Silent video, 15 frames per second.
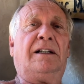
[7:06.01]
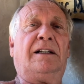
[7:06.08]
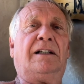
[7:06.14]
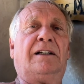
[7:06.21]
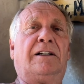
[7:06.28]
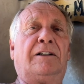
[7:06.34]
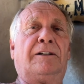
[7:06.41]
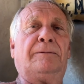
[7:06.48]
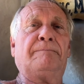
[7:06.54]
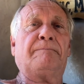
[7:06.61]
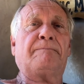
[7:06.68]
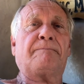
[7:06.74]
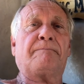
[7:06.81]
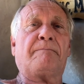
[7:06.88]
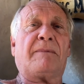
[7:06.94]

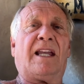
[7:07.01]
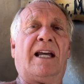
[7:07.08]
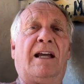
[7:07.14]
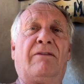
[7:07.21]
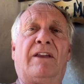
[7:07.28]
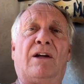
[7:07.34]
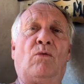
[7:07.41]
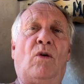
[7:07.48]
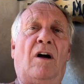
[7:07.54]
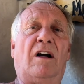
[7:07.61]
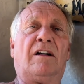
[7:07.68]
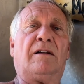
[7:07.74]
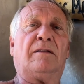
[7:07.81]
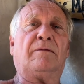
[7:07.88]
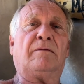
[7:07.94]
And they
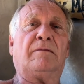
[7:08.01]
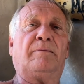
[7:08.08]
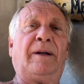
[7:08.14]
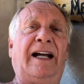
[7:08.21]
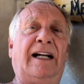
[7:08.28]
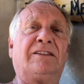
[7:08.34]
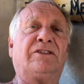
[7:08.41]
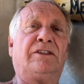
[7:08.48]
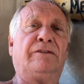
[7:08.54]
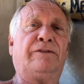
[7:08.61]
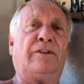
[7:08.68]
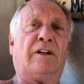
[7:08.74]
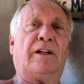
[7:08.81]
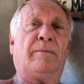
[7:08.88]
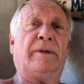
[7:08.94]
walk past in
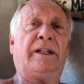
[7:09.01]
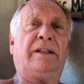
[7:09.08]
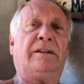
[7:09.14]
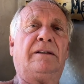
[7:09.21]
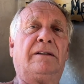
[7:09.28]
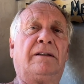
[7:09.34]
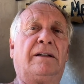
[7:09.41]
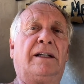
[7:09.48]
front of me,